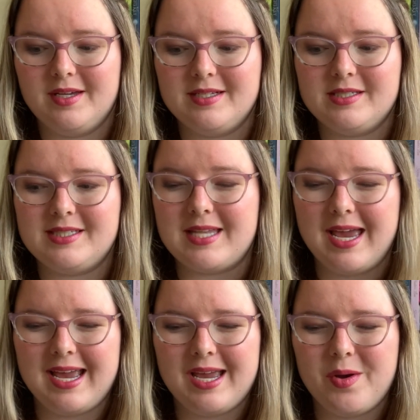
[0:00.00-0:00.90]

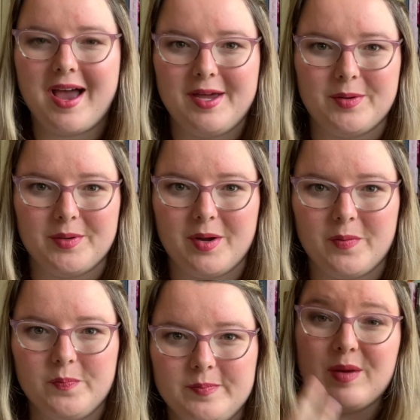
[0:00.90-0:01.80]
say. I don't
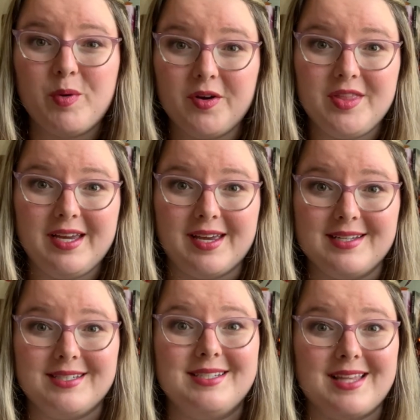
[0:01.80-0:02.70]
know. The important thing
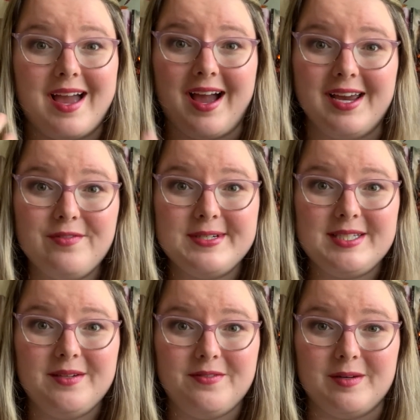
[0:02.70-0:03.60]
is that I have
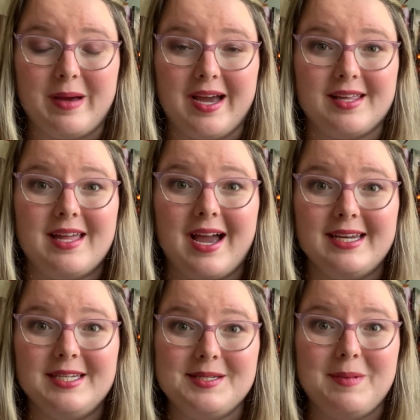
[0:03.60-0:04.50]
received feedback that I
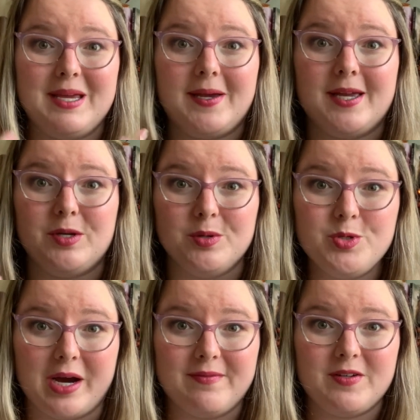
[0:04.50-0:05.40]
need to make a new
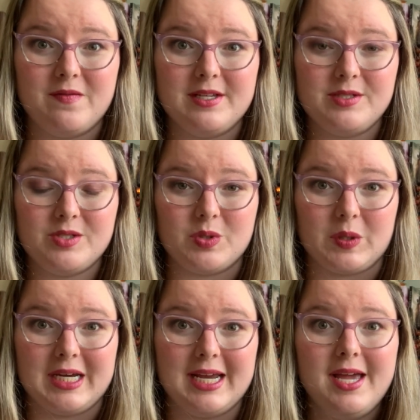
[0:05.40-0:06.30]
draft of this
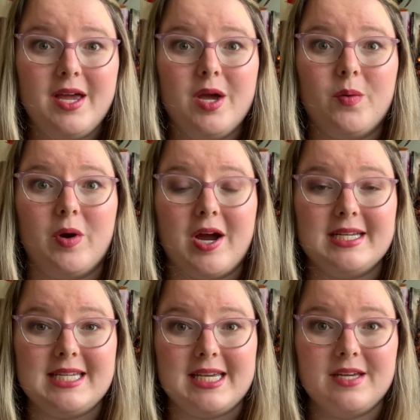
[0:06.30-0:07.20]
story where I
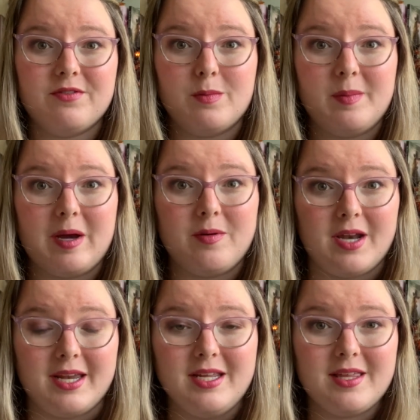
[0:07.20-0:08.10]
take it from about
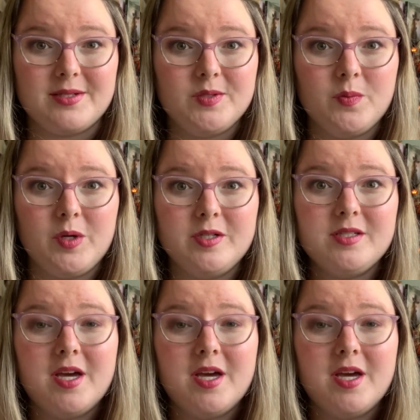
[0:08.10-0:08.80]
90,000 words